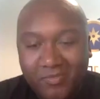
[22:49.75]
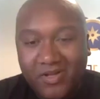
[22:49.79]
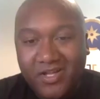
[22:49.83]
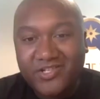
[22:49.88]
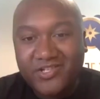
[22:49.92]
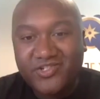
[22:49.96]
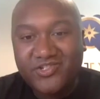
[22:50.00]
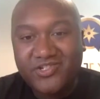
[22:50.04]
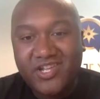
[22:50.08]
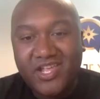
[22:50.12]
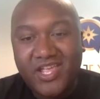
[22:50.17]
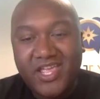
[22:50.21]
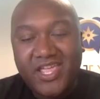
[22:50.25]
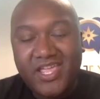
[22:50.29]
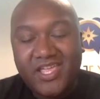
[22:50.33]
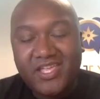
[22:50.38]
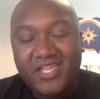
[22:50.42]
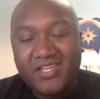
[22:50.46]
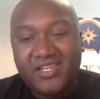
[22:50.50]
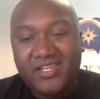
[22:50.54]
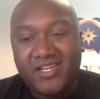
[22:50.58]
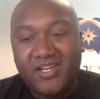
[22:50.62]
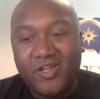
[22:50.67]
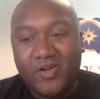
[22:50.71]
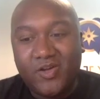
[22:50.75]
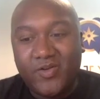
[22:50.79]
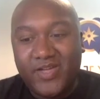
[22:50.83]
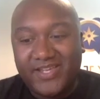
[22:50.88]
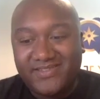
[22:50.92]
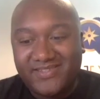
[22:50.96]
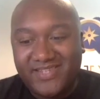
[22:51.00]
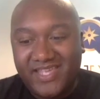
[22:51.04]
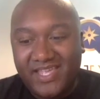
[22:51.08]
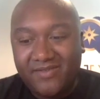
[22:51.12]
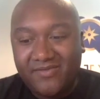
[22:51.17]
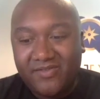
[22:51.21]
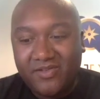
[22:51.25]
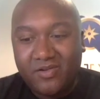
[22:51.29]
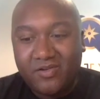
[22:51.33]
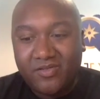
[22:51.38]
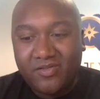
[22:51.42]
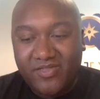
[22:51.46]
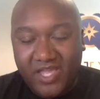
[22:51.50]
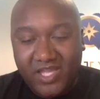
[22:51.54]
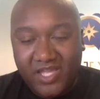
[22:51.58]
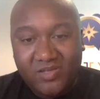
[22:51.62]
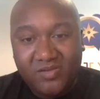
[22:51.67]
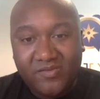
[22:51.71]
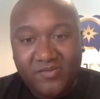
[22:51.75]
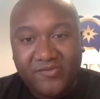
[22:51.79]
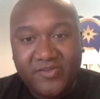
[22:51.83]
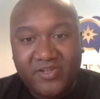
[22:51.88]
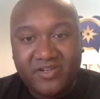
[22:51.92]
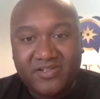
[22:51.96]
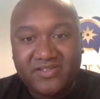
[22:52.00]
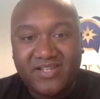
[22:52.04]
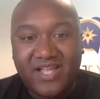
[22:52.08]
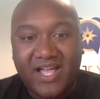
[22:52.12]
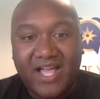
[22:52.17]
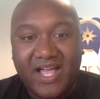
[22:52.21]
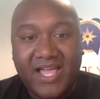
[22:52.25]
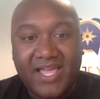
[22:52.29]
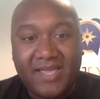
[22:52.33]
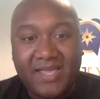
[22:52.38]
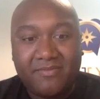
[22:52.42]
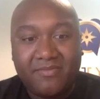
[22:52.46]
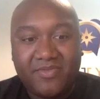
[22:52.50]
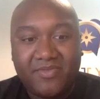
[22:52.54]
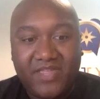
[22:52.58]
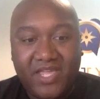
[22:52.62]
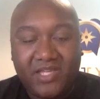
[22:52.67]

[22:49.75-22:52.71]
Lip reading: much. Xavier, thank you for your time.